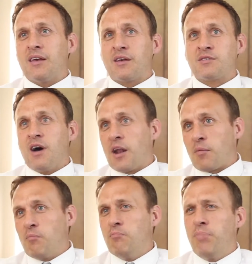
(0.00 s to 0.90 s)
exotic
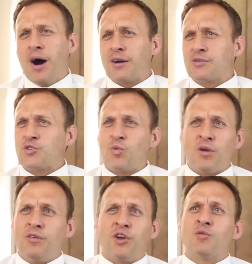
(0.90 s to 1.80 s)
bugs or
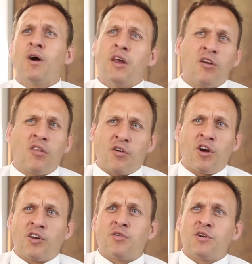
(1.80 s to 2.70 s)
weird things you might hear in other
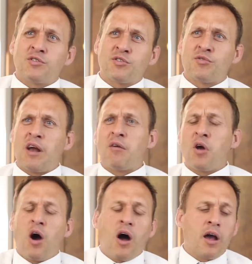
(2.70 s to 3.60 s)
countries, or
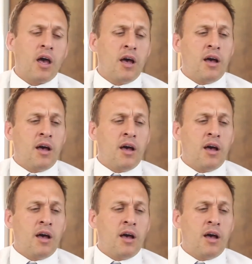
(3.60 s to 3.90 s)
groundhog.